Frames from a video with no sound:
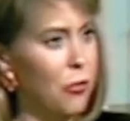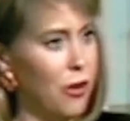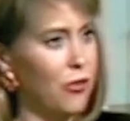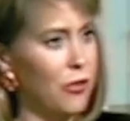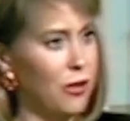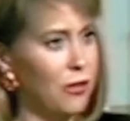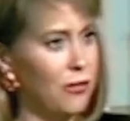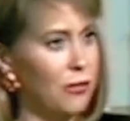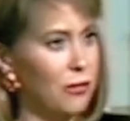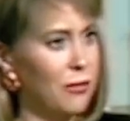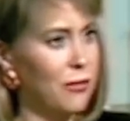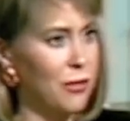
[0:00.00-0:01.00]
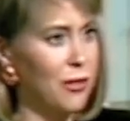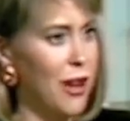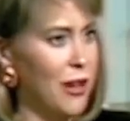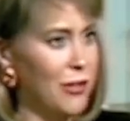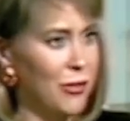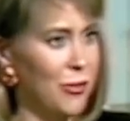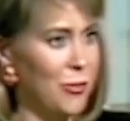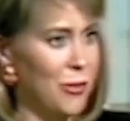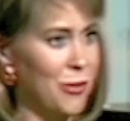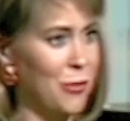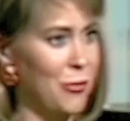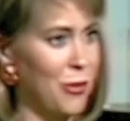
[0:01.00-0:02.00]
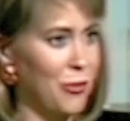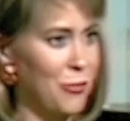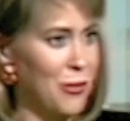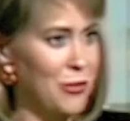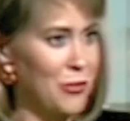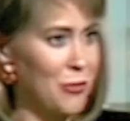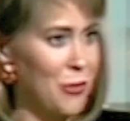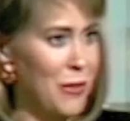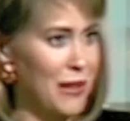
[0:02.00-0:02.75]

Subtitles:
crossing the line you don't want to cross about your